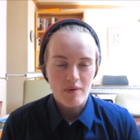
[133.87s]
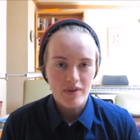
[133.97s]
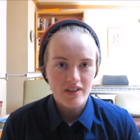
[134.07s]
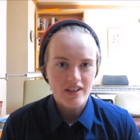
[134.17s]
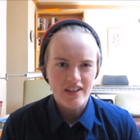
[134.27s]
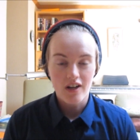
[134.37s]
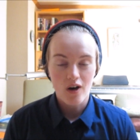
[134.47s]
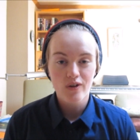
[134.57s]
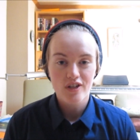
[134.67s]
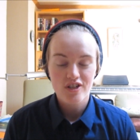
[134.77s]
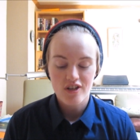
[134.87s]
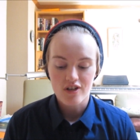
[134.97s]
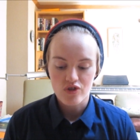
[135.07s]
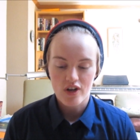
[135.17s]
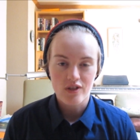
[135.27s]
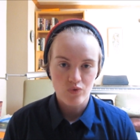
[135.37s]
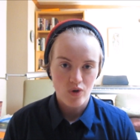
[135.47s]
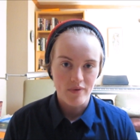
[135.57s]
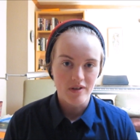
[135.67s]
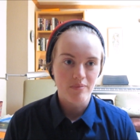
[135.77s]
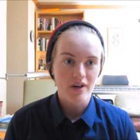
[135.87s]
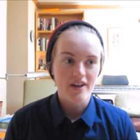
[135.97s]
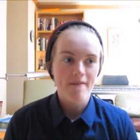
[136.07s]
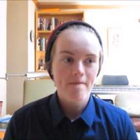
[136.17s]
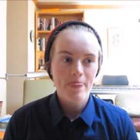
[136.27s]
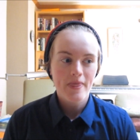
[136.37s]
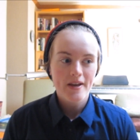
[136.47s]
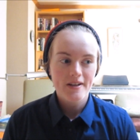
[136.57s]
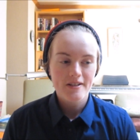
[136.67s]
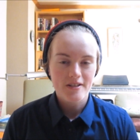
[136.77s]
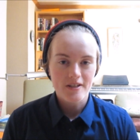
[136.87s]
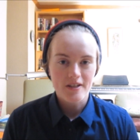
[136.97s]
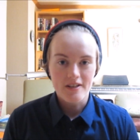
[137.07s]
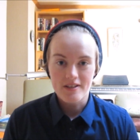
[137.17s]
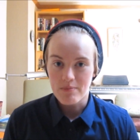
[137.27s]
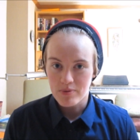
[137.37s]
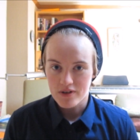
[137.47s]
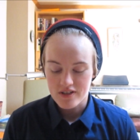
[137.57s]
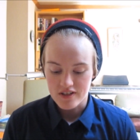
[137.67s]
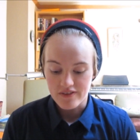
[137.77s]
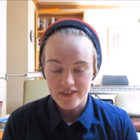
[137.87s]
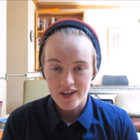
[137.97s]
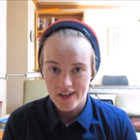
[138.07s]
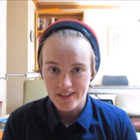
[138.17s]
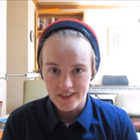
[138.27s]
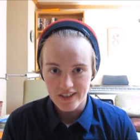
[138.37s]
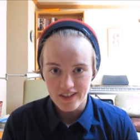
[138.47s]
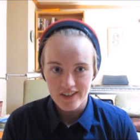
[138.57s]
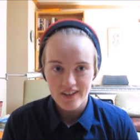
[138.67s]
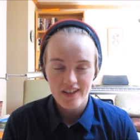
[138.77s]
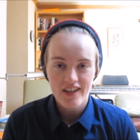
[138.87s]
I mean like not only is she a trans woman, but she is a person of color